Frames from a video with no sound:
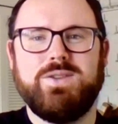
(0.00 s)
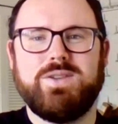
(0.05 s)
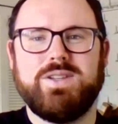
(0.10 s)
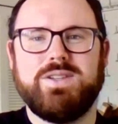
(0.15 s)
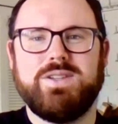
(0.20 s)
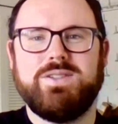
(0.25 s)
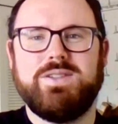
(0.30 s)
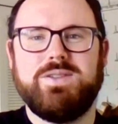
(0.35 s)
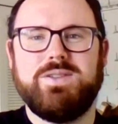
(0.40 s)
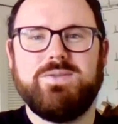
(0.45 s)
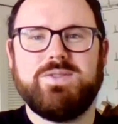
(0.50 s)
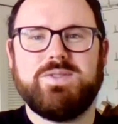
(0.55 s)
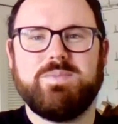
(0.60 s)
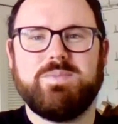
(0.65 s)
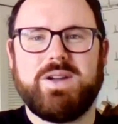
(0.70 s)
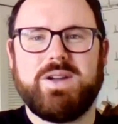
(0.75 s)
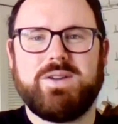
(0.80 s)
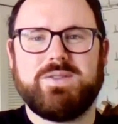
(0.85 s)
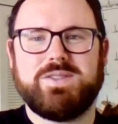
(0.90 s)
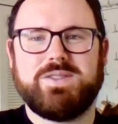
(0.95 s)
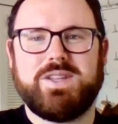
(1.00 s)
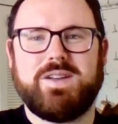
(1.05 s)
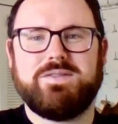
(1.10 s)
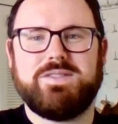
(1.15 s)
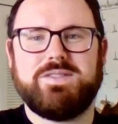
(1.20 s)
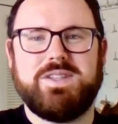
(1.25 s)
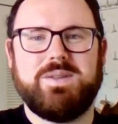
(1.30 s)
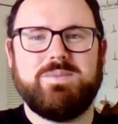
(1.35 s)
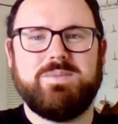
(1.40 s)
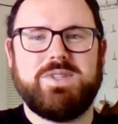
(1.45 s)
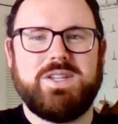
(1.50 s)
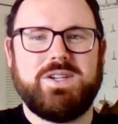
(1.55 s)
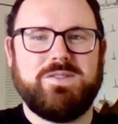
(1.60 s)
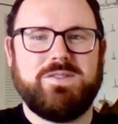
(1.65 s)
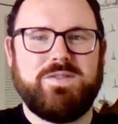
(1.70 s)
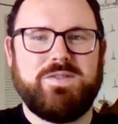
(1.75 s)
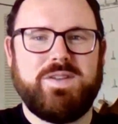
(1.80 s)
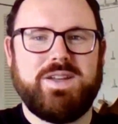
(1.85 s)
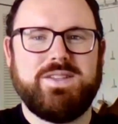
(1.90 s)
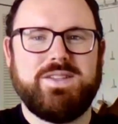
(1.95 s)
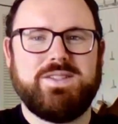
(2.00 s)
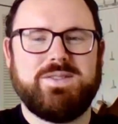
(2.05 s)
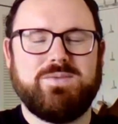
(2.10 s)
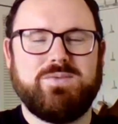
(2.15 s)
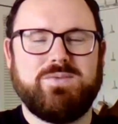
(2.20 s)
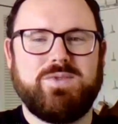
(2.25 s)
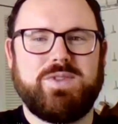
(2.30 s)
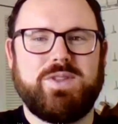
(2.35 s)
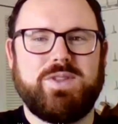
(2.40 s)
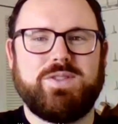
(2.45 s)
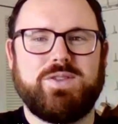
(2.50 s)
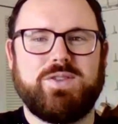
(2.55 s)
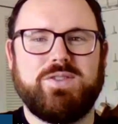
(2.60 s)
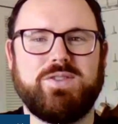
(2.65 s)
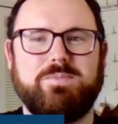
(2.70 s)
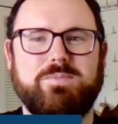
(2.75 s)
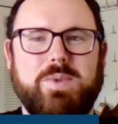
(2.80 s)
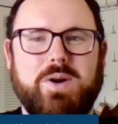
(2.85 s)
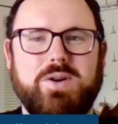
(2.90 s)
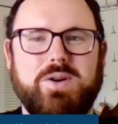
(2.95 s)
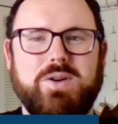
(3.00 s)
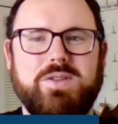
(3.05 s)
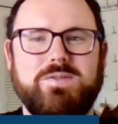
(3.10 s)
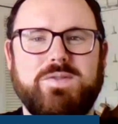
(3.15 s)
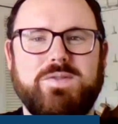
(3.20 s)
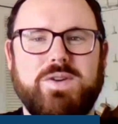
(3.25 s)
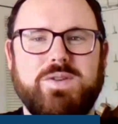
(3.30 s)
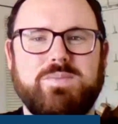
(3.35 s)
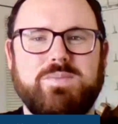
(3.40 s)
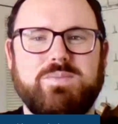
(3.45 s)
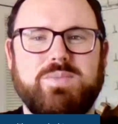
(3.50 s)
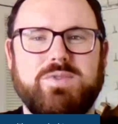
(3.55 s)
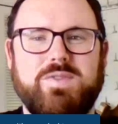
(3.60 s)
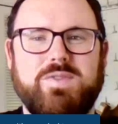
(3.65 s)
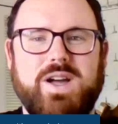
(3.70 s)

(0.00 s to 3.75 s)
you can use Microsoft Teams interface with a third-party phone